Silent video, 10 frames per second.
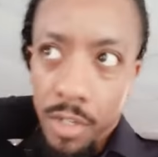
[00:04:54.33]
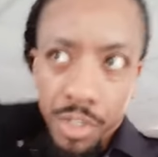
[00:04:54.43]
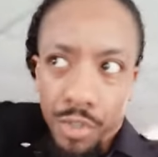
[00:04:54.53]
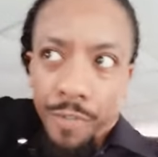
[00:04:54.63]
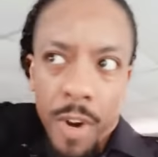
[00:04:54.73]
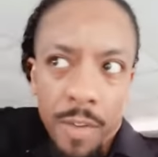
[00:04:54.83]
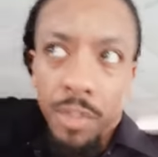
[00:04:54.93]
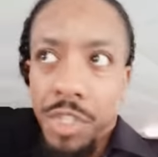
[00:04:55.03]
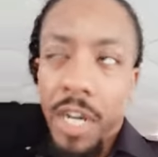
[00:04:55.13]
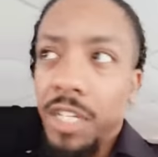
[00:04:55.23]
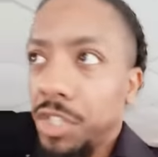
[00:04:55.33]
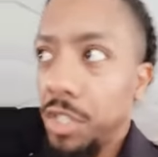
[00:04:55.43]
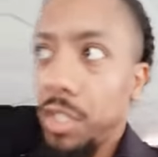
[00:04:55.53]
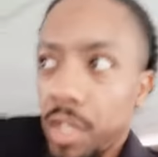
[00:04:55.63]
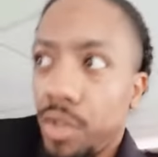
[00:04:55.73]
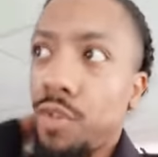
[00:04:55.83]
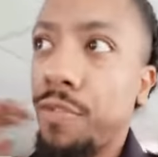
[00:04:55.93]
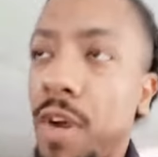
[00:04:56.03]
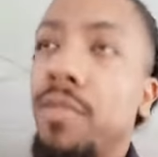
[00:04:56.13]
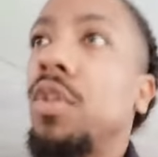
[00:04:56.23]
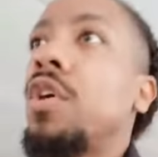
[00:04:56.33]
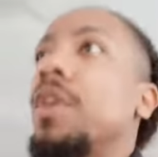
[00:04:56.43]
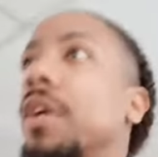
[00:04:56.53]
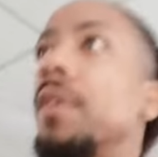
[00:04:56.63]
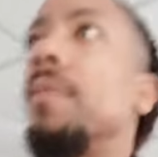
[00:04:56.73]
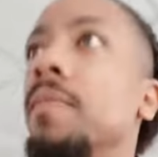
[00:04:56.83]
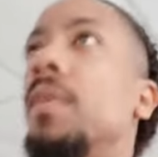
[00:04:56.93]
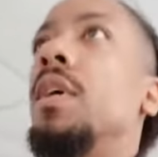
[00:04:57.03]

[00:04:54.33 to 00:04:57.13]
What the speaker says: because you're forever changing and you're forever learning.